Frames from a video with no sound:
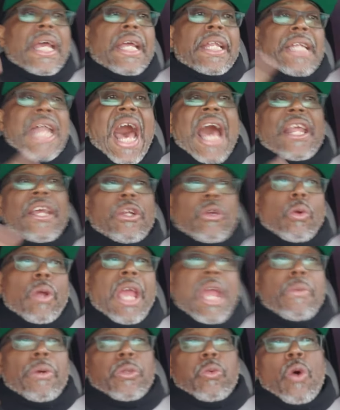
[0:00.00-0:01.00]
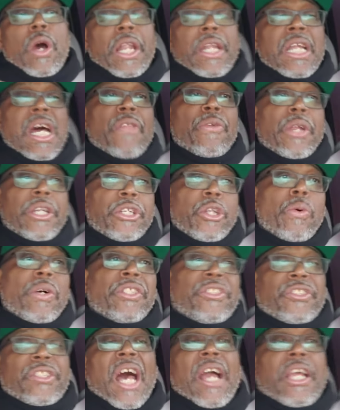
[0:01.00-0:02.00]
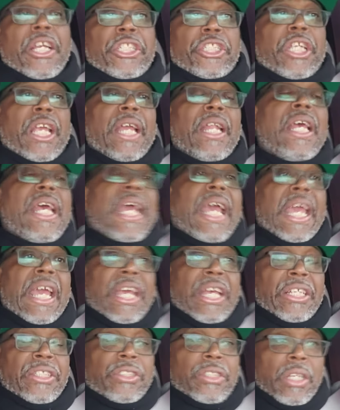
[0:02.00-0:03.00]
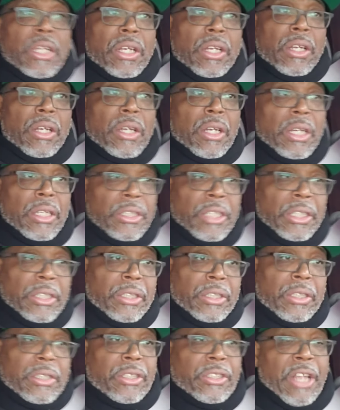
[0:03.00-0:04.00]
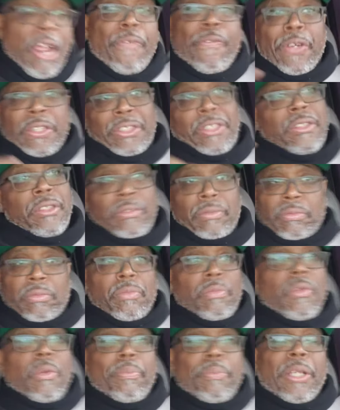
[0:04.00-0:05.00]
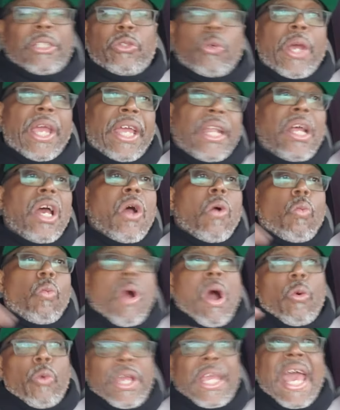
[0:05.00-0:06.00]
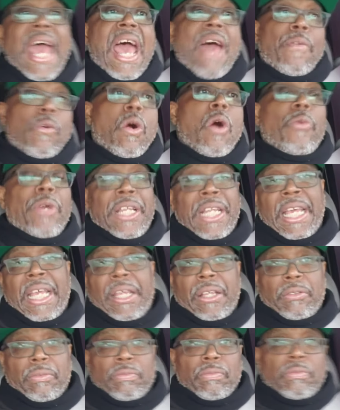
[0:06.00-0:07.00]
Not agreeing with one another and doing sucker shit is the difference between what we have and what we need.